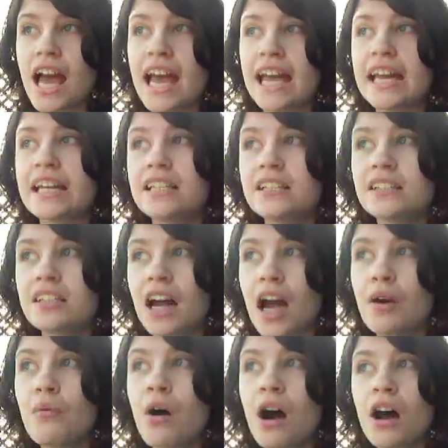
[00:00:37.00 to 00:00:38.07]
And
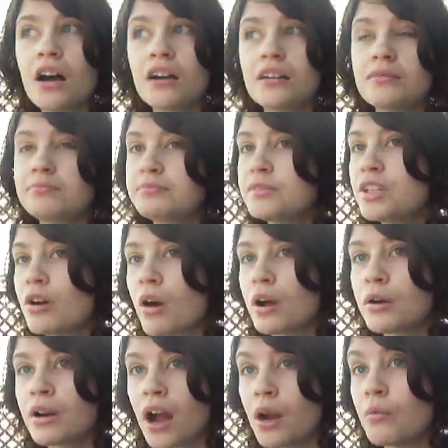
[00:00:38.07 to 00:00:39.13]
I want, you know,
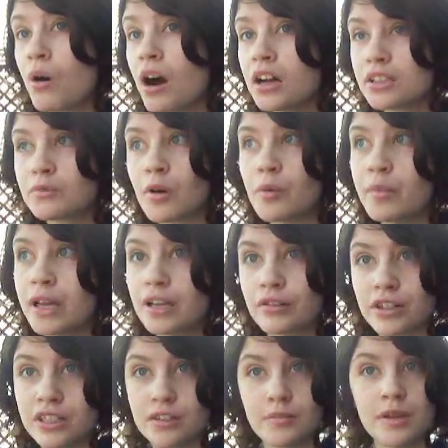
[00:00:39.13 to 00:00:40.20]
I want a small
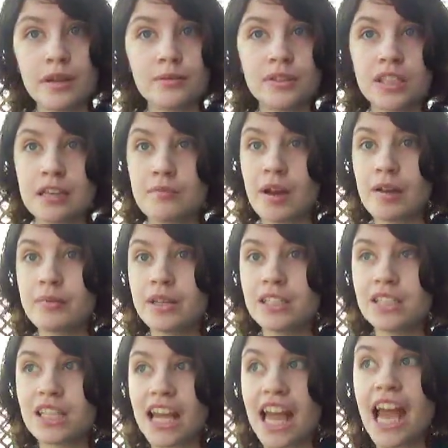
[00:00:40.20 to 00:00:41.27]
bakery to be able to email me
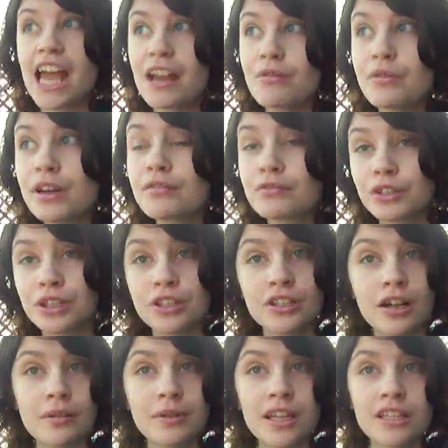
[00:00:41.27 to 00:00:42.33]
and say, hey, we have really good
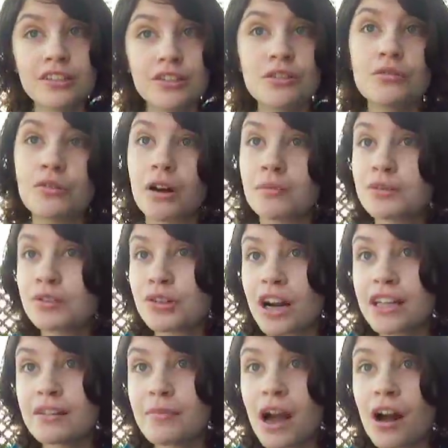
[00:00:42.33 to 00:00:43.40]
cupcakes too, come and
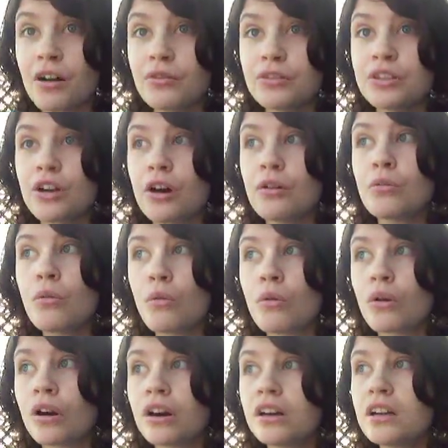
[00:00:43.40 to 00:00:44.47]
try them out, you know.
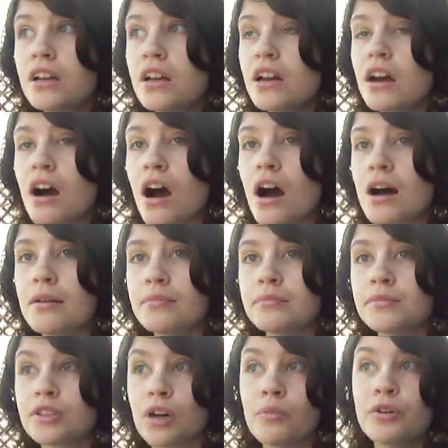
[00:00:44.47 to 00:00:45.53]
Or
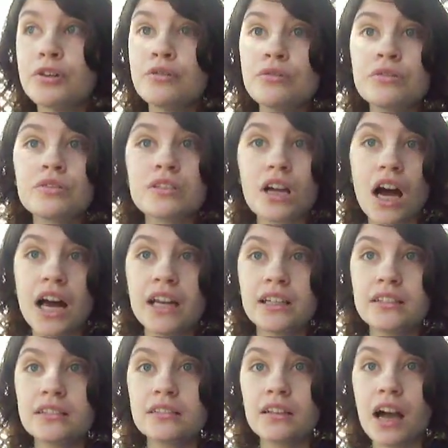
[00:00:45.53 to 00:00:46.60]
someone who's
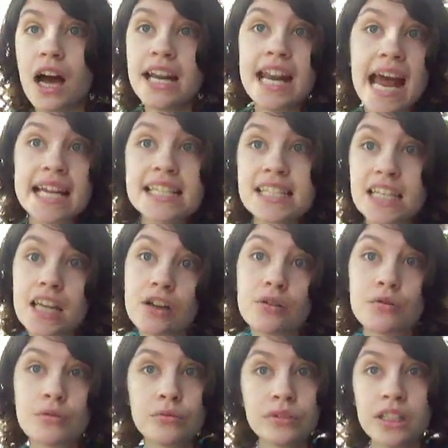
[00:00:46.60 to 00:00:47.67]
on Etsy
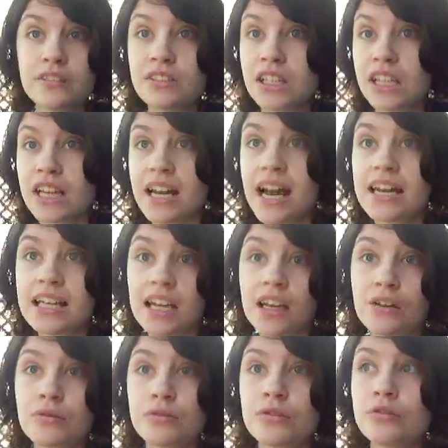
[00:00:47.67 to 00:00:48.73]
who lives in
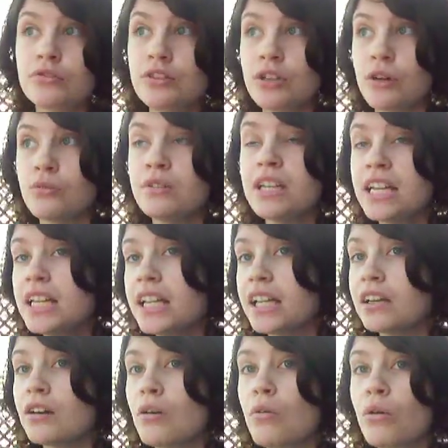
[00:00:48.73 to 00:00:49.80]
Connecticut who's, you know,
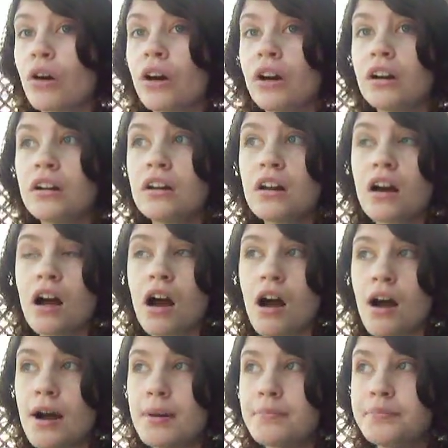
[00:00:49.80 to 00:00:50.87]
knitting or,
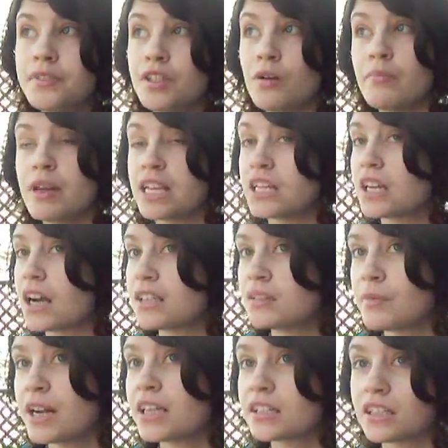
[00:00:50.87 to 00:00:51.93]
you know, making
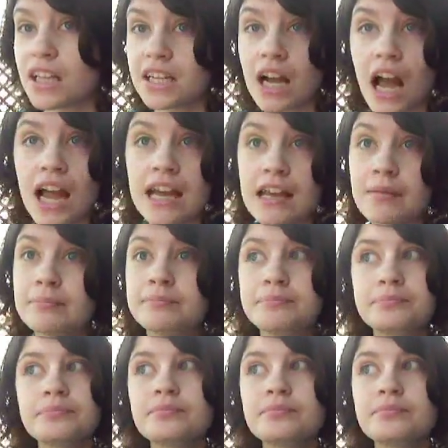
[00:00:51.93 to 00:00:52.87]
cosmetics like I am.